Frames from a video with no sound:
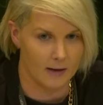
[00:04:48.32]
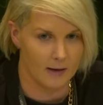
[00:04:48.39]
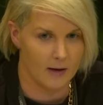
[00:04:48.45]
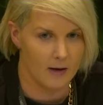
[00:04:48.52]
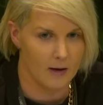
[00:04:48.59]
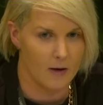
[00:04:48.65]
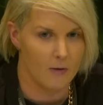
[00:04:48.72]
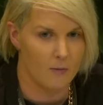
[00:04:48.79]

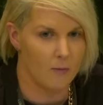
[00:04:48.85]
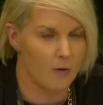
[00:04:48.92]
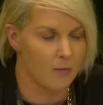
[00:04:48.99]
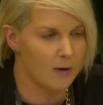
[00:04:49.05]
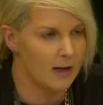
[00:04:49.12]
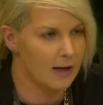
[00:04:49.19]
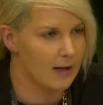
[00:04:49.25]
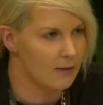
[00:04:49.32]
Speech, what
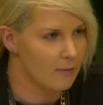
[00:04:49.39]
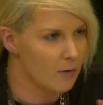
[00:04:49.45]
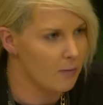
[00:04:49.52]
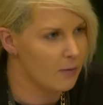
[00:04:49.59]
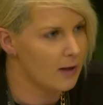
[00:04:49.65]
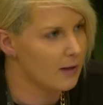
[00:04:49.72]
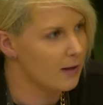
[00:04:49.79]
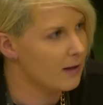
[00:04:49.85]
we, what
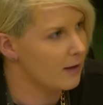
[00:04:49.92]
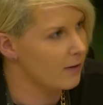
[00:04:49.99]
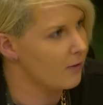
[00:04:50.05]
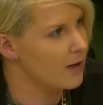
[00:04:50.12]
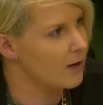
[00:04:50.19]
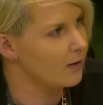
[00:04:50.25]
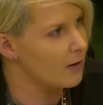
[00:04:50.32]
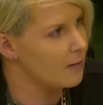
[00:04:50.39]
we
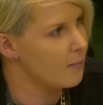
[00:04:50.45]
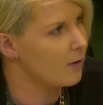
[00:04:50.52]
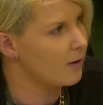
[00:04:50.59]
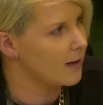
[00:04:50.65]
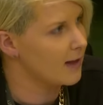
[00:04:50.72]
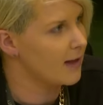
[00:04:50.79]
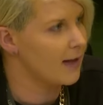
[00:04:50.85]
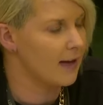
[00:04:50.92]
disagree on, on is
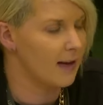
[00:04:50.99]
policy, well,